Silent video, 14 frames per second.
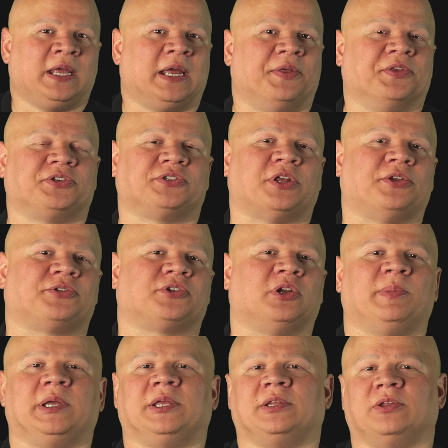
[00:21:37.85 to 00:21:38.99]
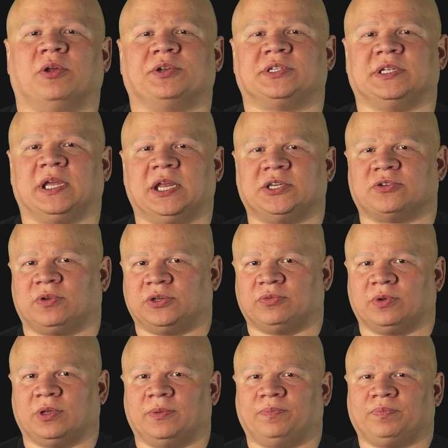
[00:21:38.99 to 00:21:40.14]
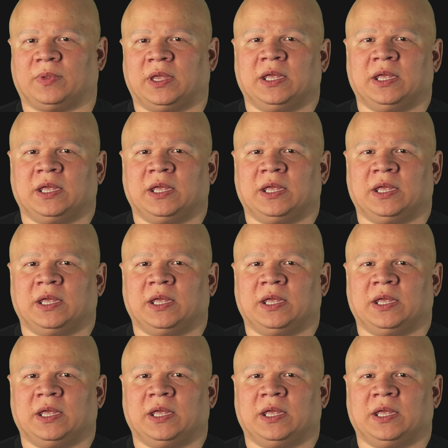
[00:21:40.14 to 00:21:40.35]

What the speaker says: And this is also gonna be known as the injury drill.